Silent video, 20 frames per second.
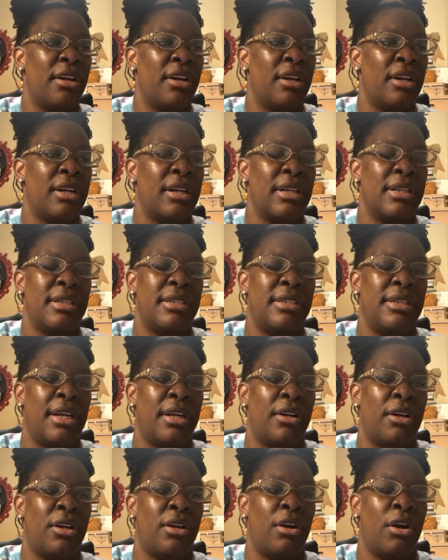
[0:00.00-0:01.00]

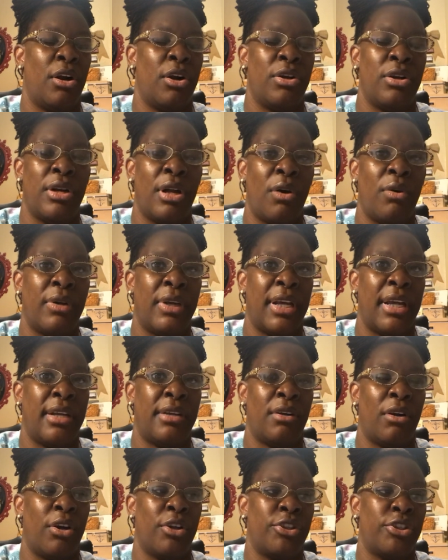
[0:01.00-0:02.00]
Um, so it
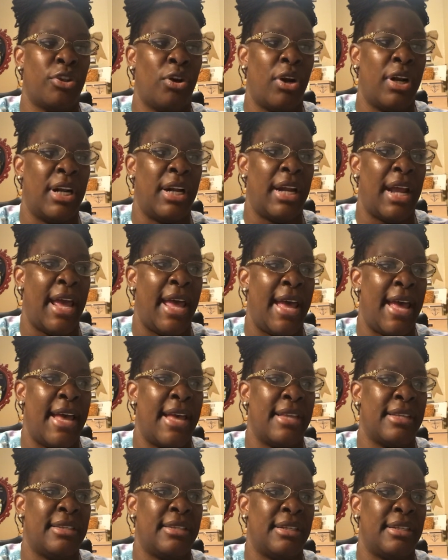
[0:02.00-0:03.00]
is either
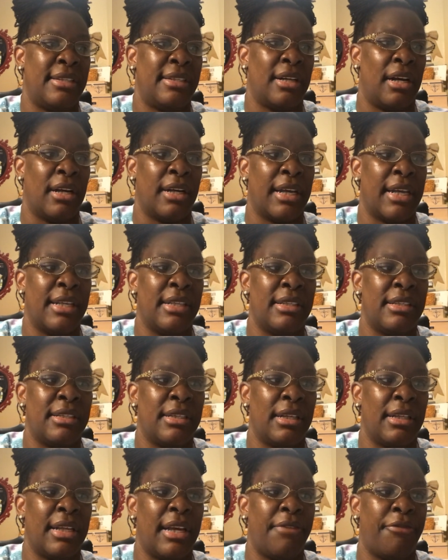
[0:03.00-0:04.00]
considered or
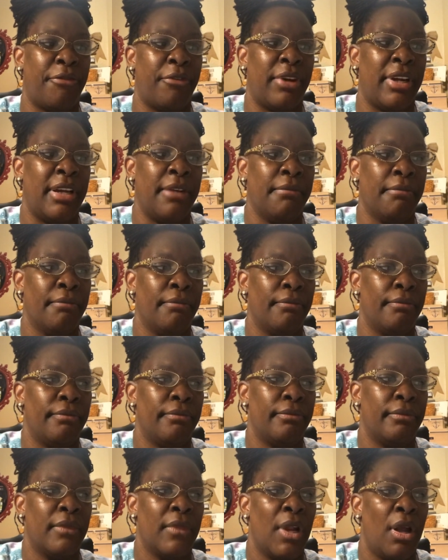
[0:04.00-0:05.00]
noted or charted
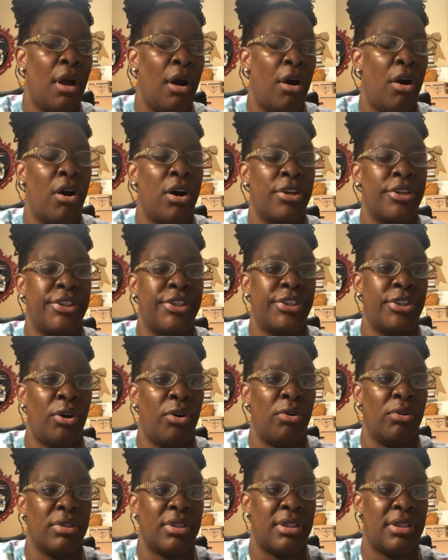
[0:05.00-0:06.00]
as Duncan's
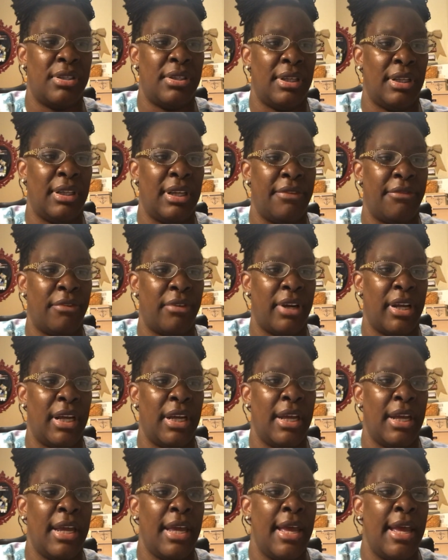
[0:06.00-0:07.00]
delivery
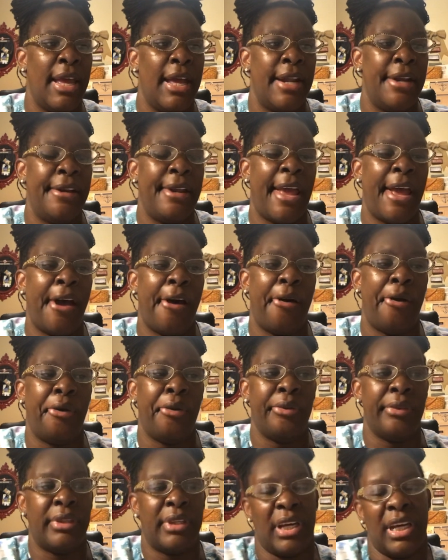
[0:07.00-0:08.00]
or
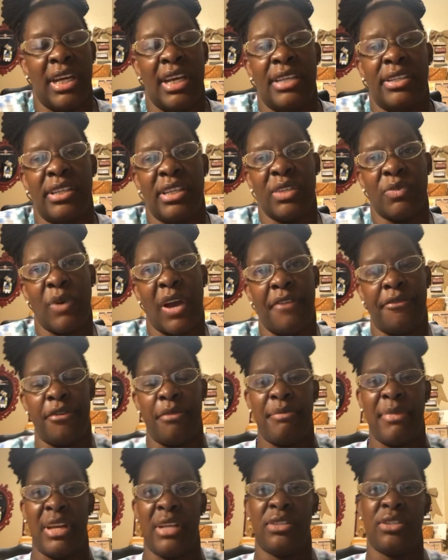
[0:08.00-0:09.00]
Schultz
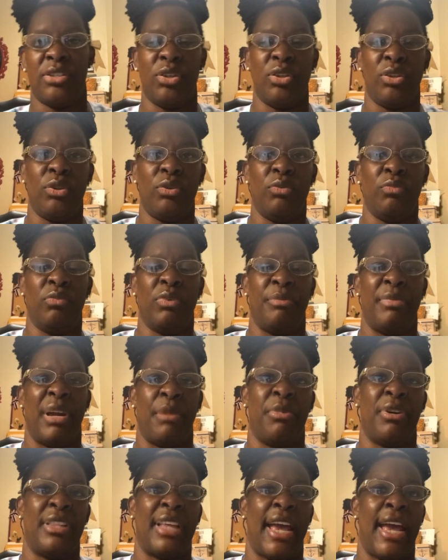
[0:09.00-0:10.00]
delivery.
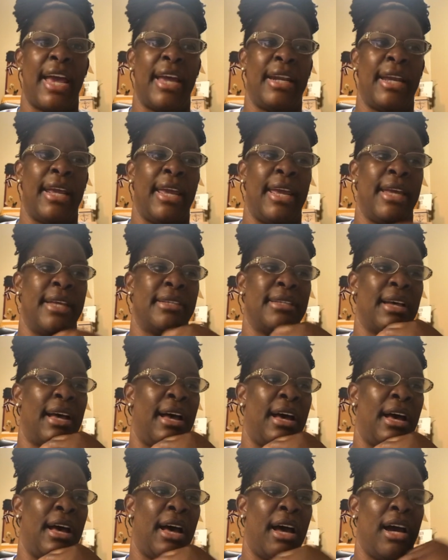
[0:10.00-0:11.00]
Now, the easiest way
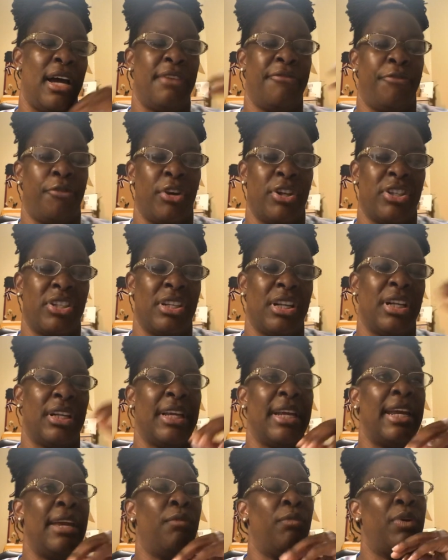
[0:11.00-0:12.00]
for me to
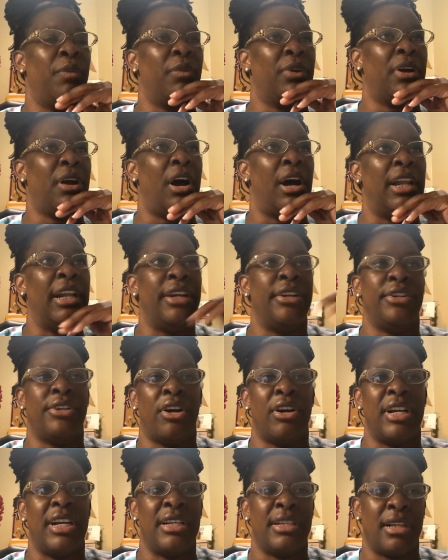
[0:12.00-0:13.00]
remember that is,
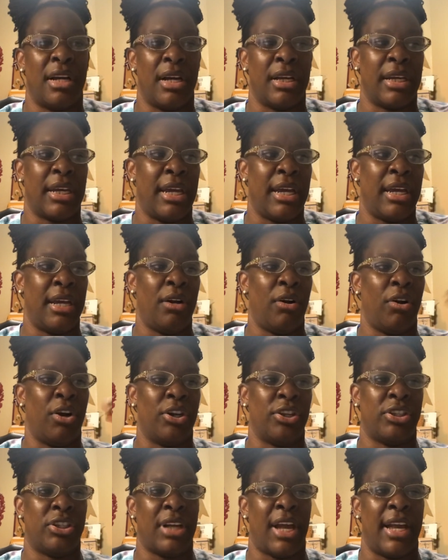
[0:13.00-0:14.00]
uh,
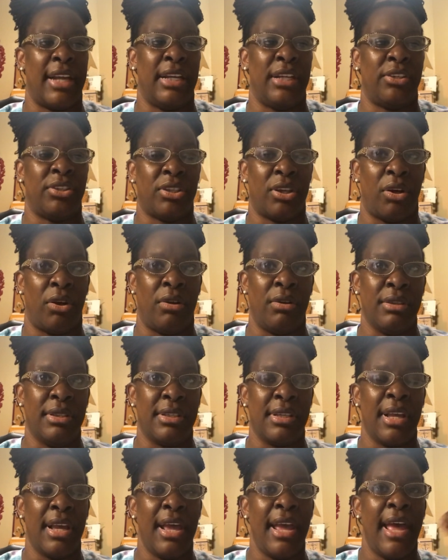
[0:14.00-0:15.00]
unfortunately, we would call it
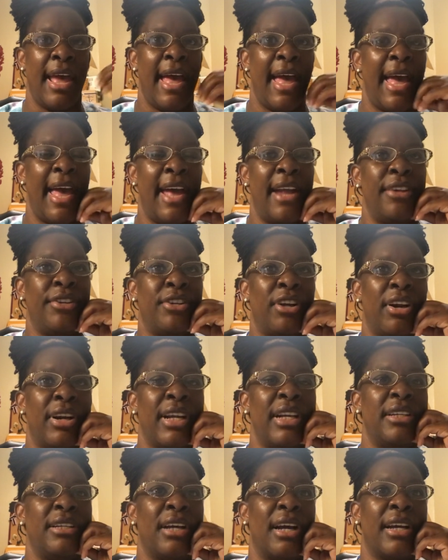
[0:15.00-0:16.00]
Dirty Duncan
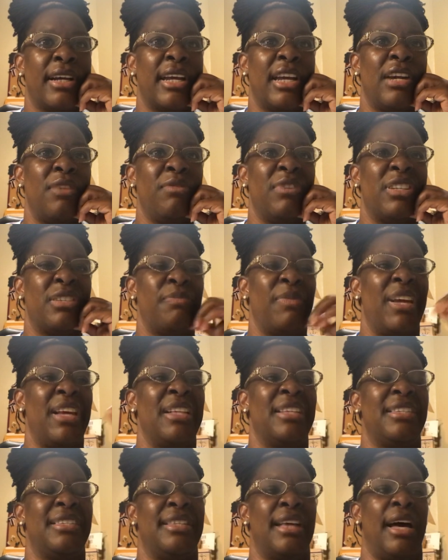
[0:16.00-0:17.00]
or Shiny Schultz.